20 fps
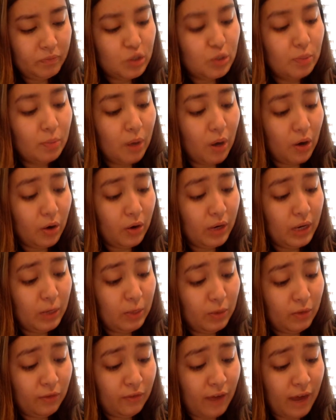Tomorrow
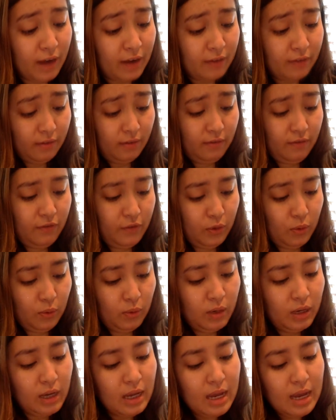he would find
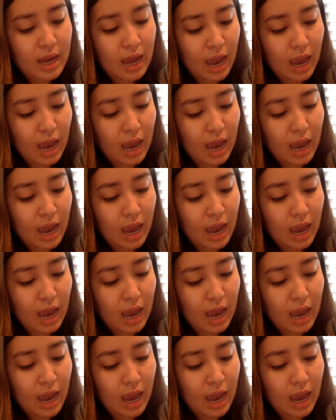food